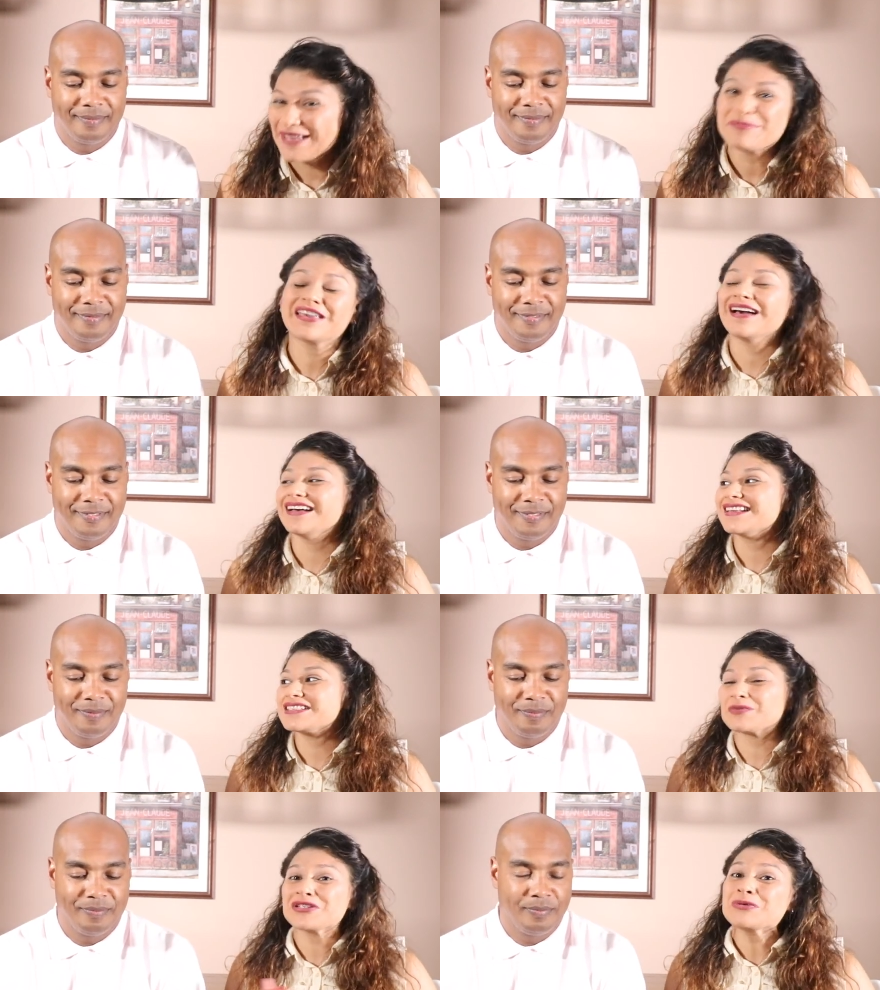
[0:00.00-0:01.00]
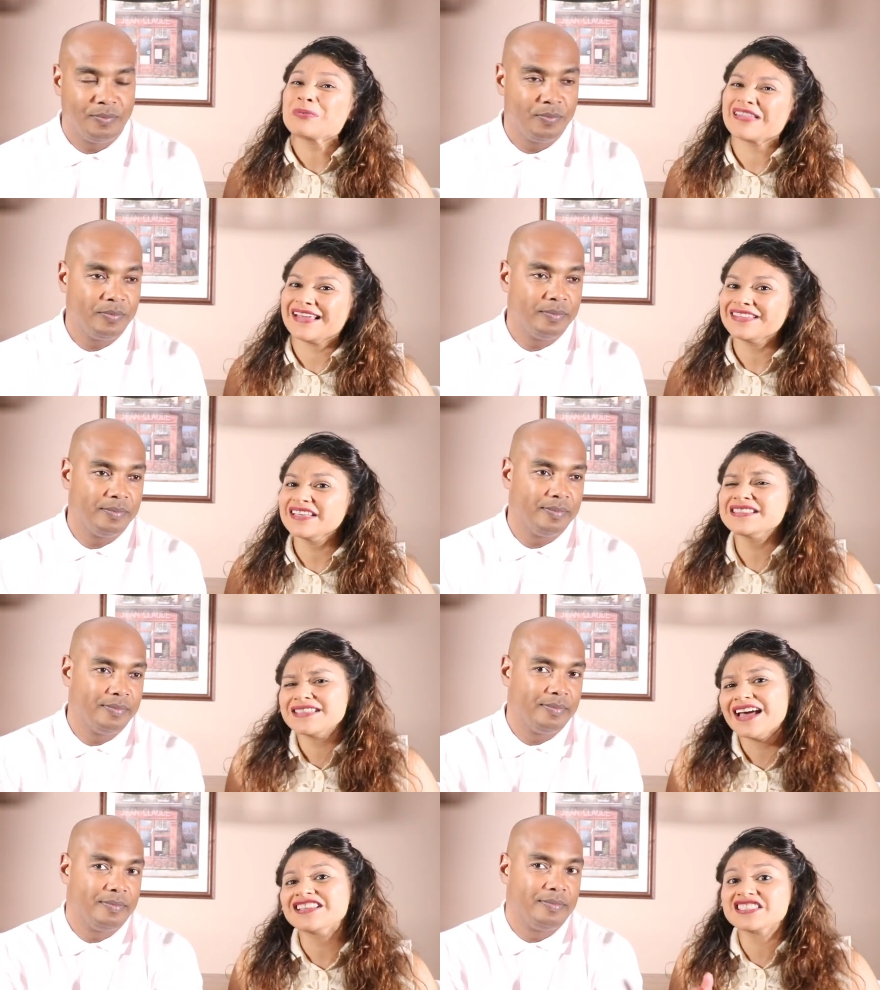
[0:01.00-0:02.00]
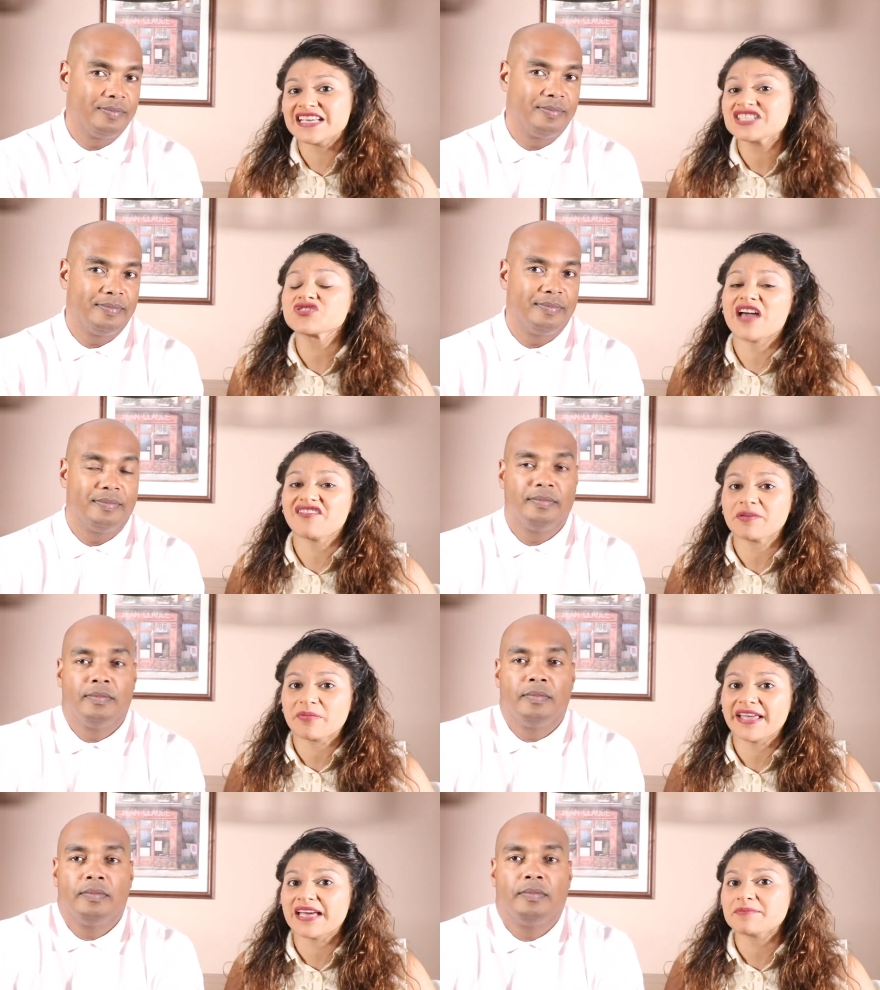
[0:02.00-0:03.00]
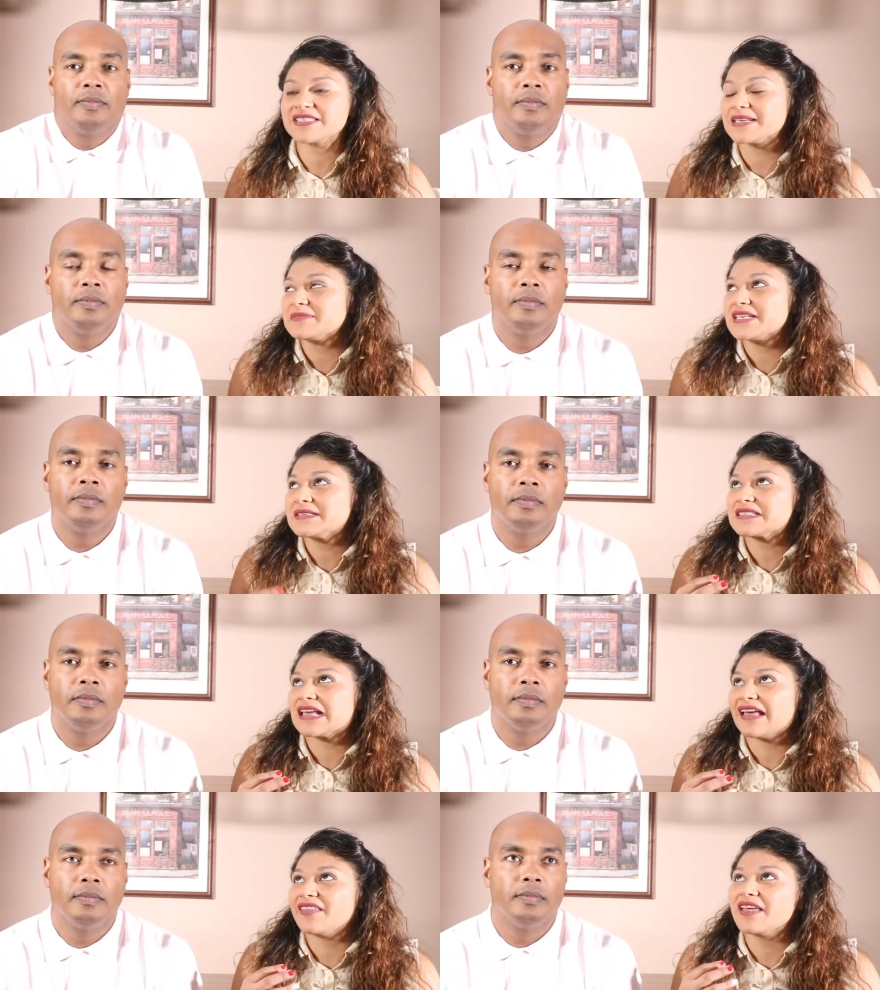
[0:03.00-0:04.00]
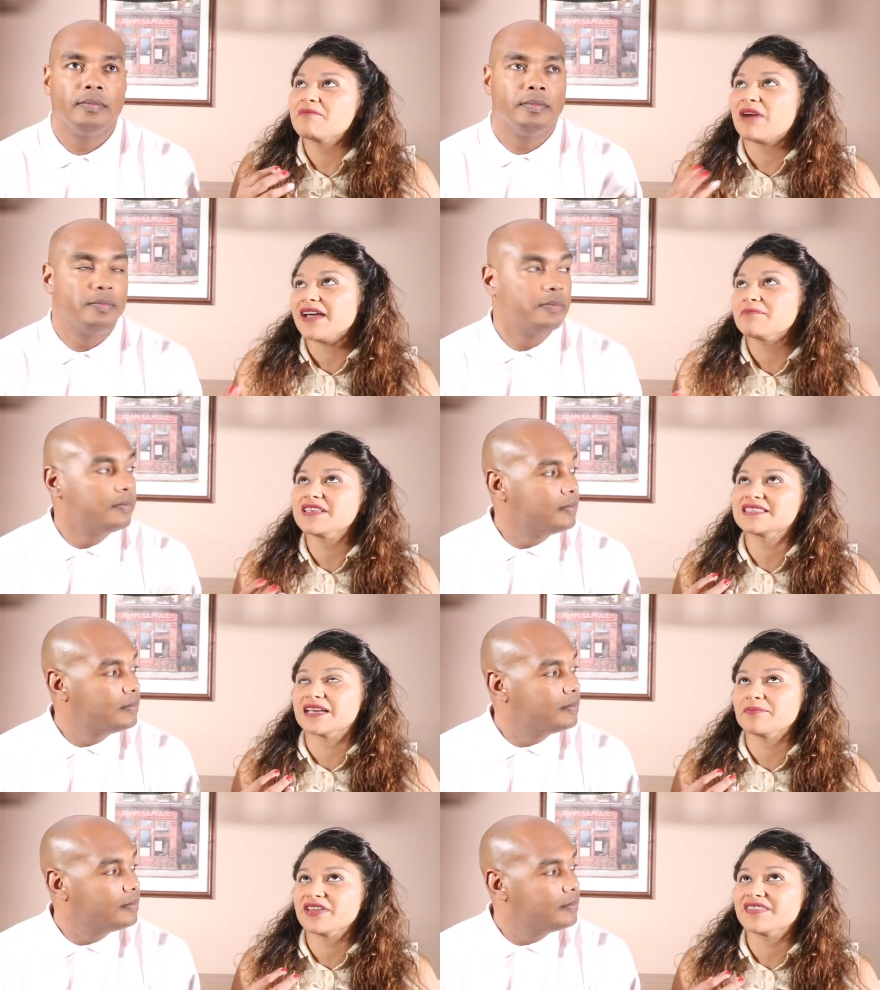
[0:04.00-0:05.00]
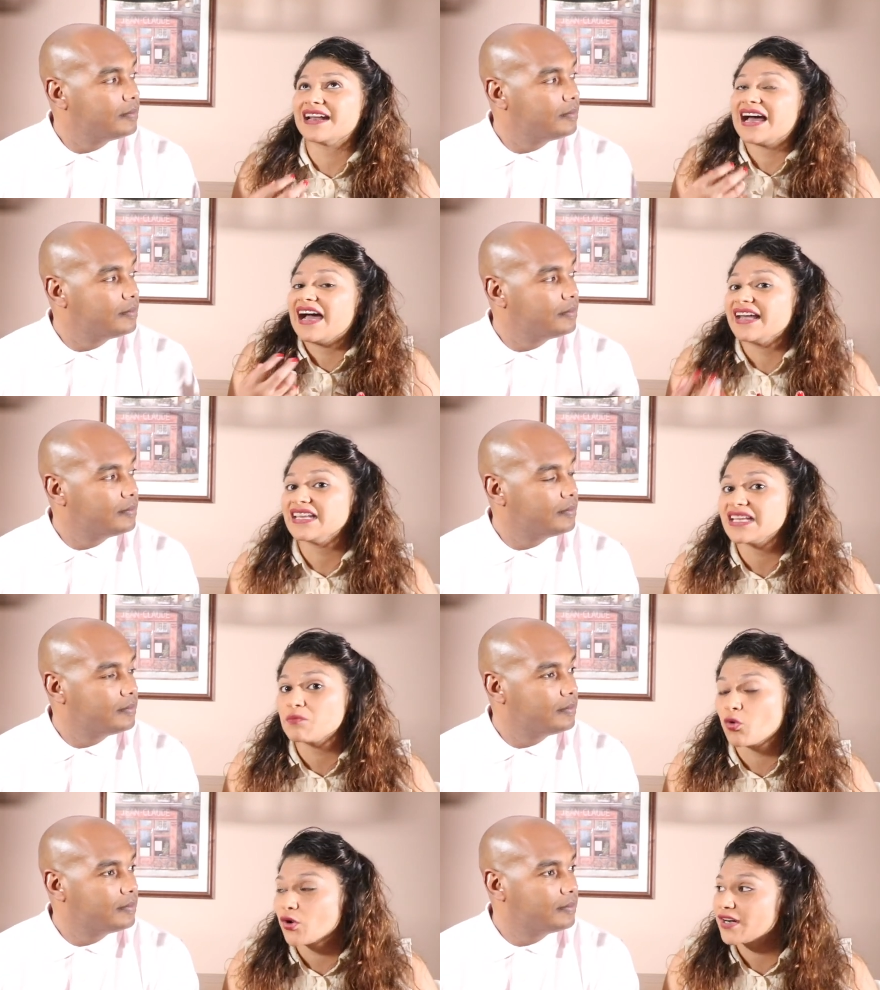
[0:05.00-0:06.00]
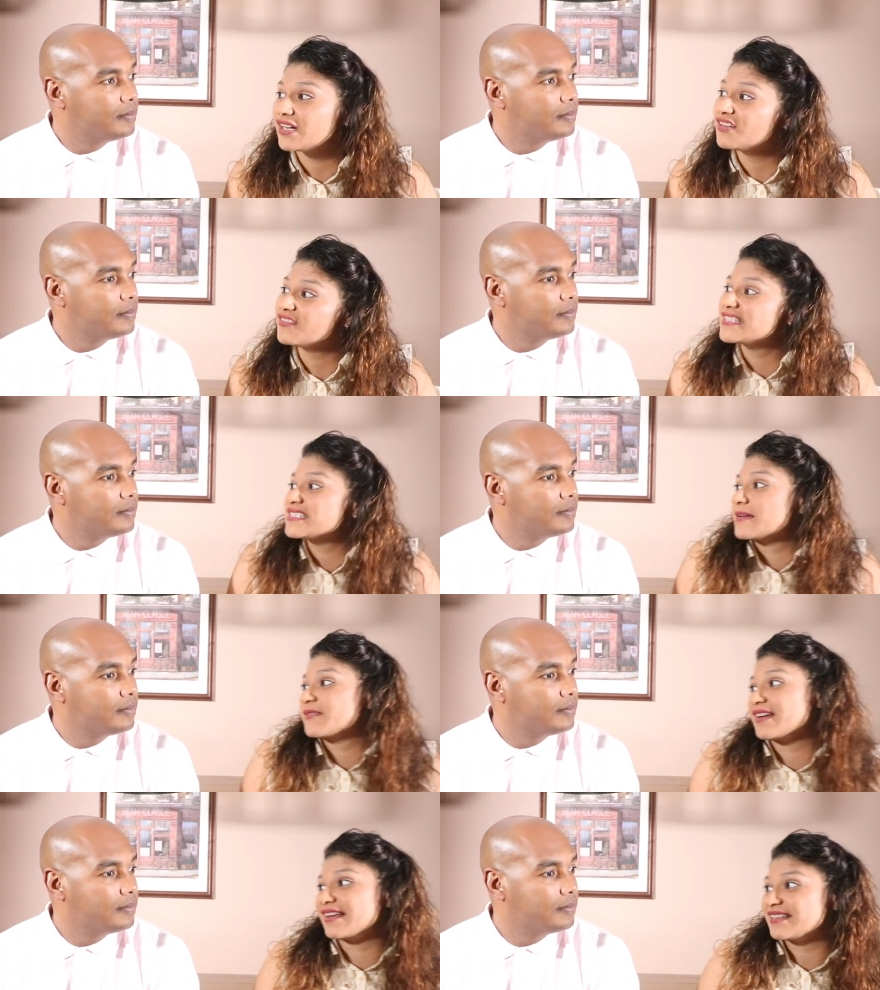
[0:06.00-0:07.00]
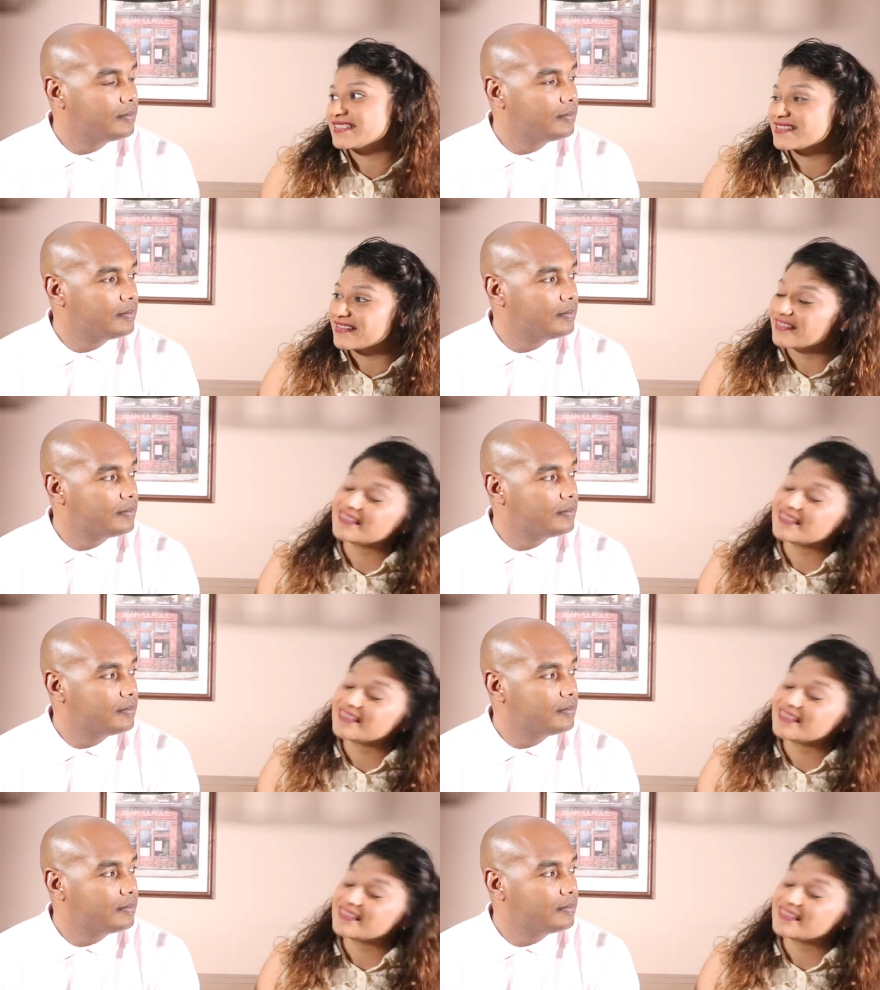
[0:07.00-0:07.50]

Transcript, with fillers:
Speaker 1: Because when you plan things, yeah, it's nice to have a plan, but sometimes they might be something that I need more of and something I need